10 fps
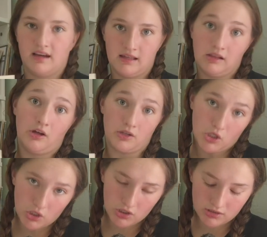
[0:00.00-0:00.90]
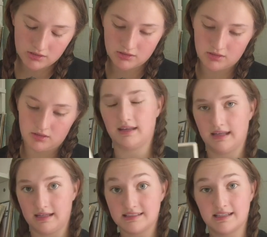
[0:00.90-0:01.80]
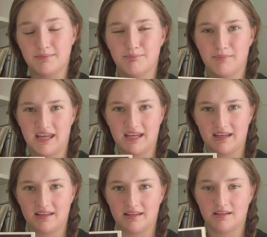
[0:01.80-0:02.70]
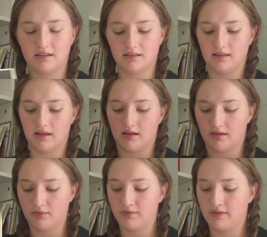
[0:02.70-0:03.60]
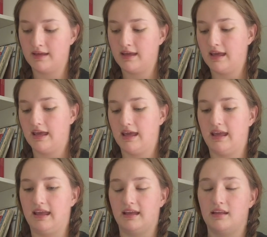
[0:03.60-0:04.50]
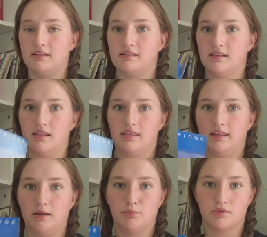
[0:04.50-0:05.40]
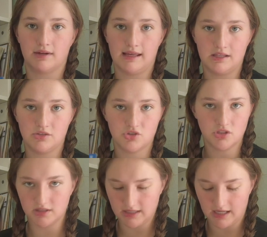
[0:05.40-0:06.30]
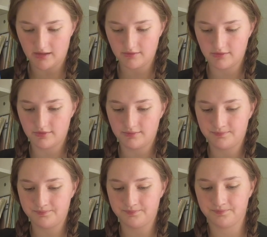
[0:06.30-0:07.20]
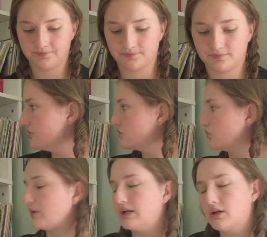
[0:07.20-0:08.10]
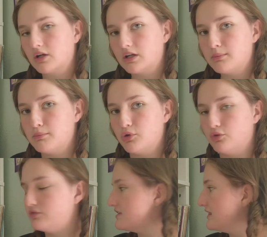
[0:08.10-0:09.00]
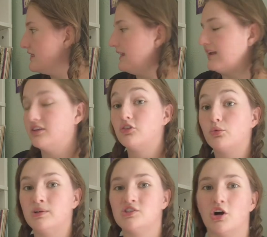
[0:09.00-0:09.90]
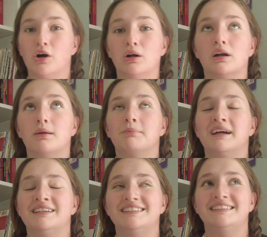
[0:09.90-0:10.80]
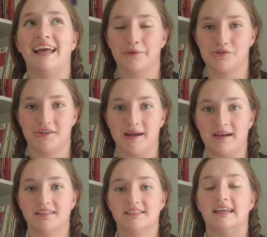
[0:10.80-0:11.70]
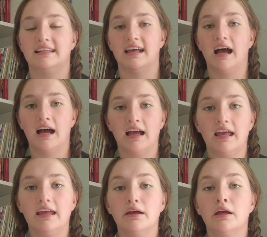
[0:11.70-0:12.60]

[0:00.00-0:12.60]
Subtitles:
Nylon Curtain, An Innocent Man, Love, and The Bridge, Love. So we are going to move to these, which are my soundtracks, and I